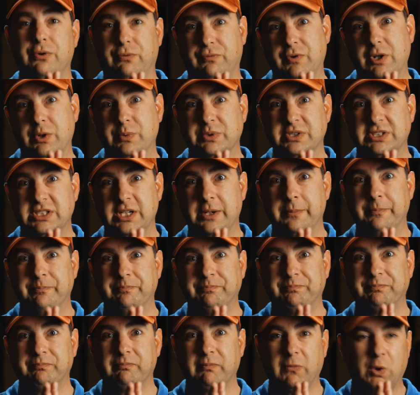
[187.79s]
frequency,
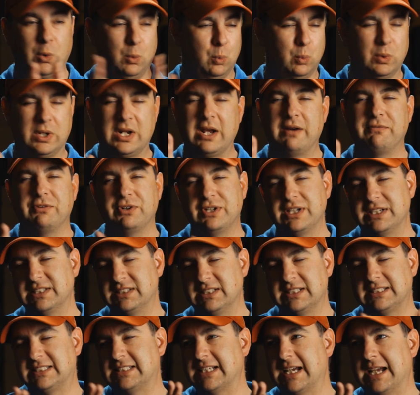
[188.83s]
whatever it
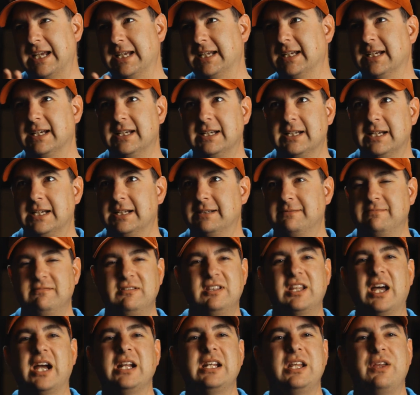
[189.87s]
is, let's say
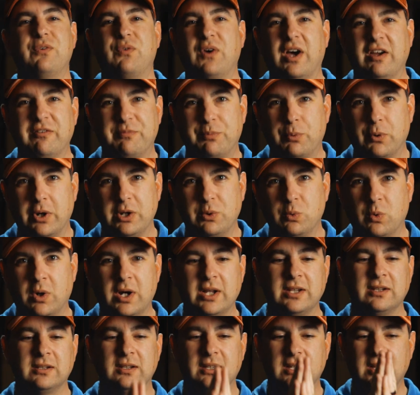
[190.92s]

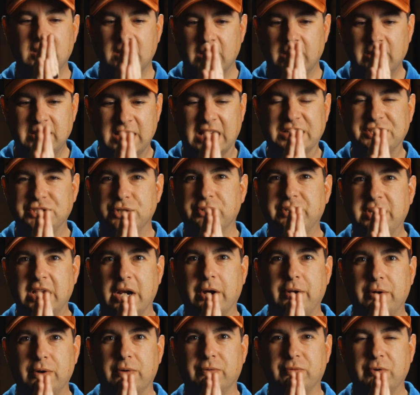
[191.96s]
95.1, that's your
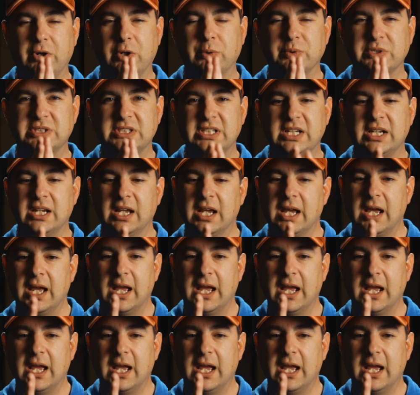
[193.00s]
carrier frequency.